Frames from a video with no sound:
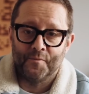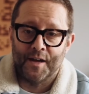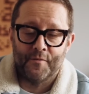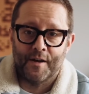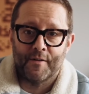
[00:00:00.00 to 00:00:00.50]

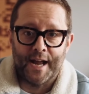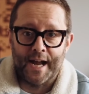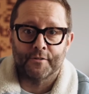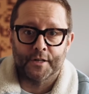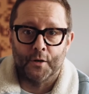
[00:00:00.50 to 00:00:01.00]
they're very
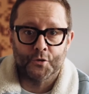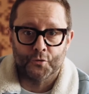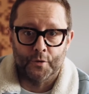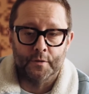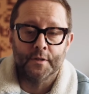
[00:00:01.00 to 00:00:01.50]

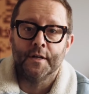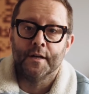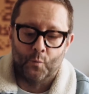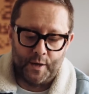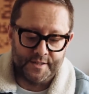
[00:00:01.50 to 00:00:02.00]
agricultural
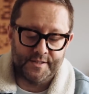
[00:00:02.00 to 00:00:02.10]
when